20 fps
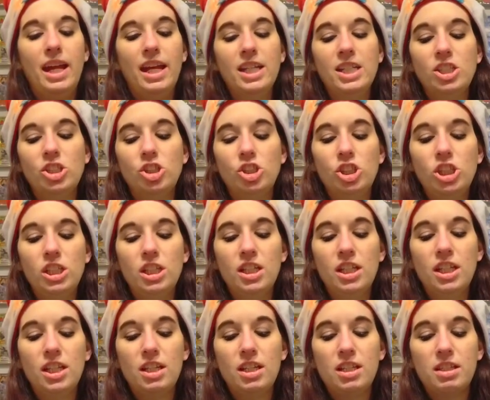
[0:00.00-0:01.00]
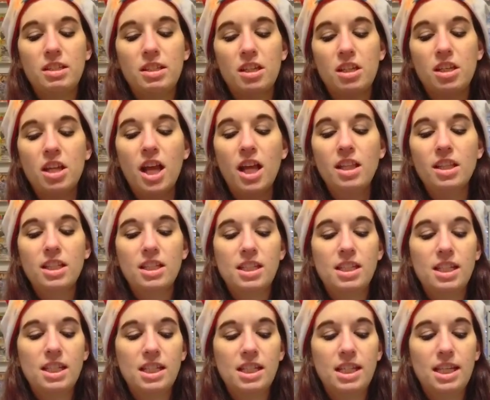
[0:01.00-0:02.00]
And she is not
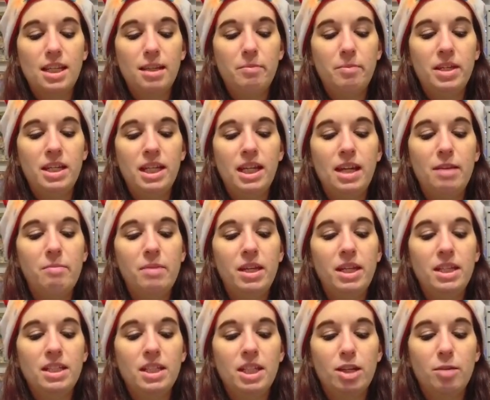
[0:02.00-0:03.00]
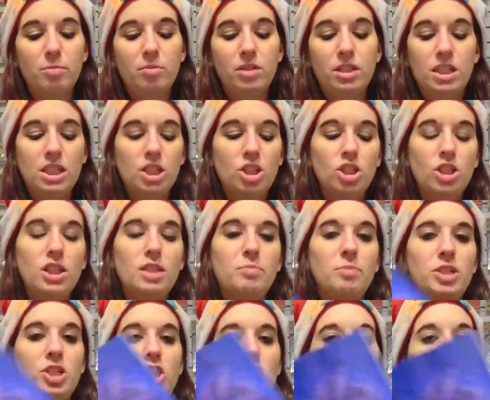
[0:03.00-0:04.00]
listening to anybody and making terrible decisions,
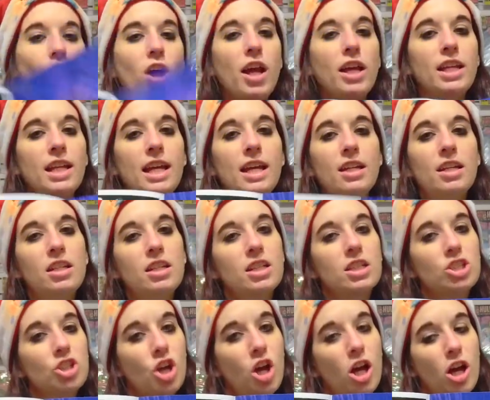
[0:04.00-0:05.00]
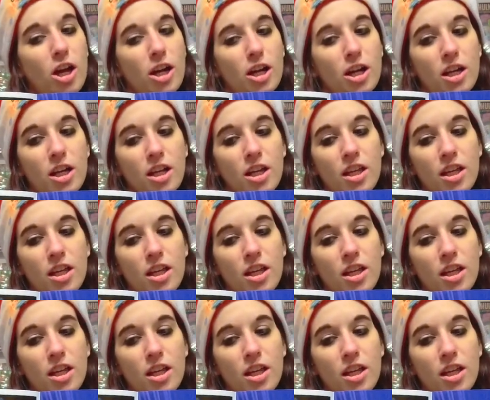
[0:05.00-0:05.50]
but she's rocking out on a guitar,